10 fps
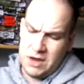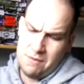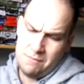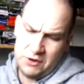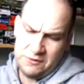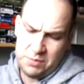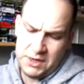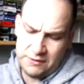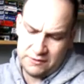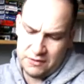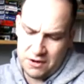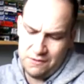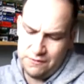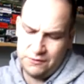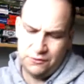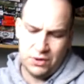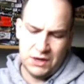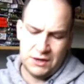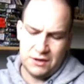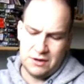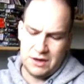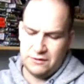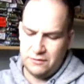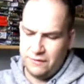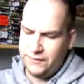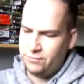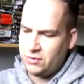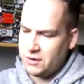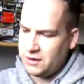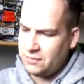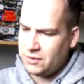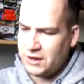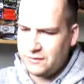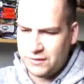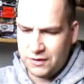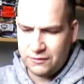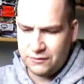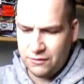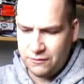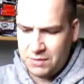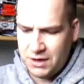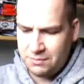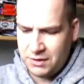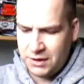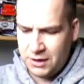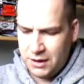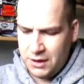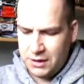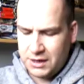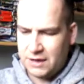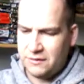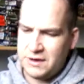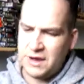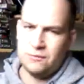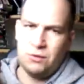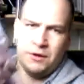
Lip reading: but it's Pete over in Sweden, his love of Bronco kits that's sort of made me get this next